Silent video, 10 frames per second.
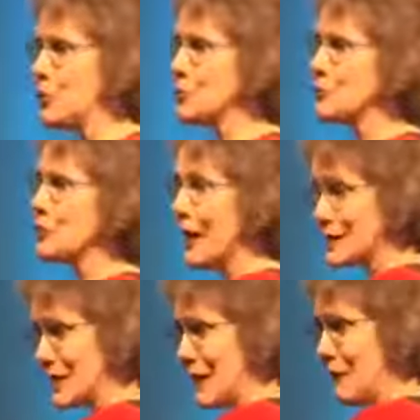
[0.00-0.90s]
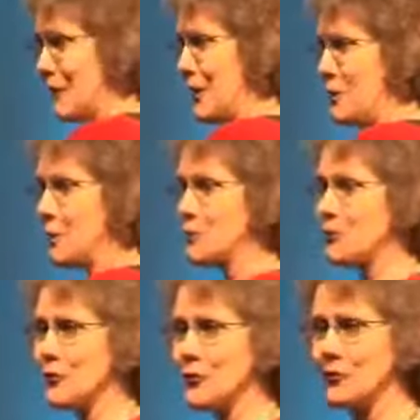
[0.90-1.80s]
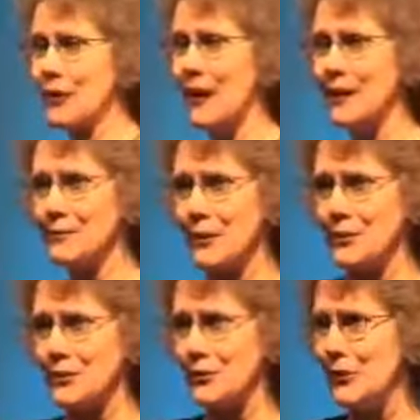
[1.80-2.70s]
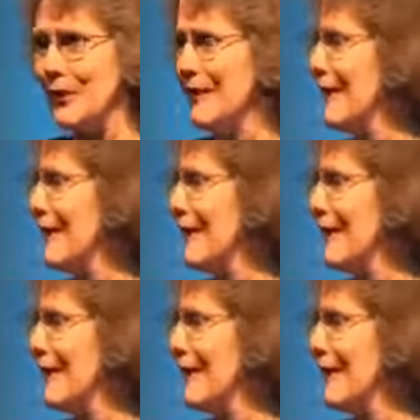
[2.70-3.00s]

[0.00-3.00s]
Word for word: which has caffeine, which further dehydrates you.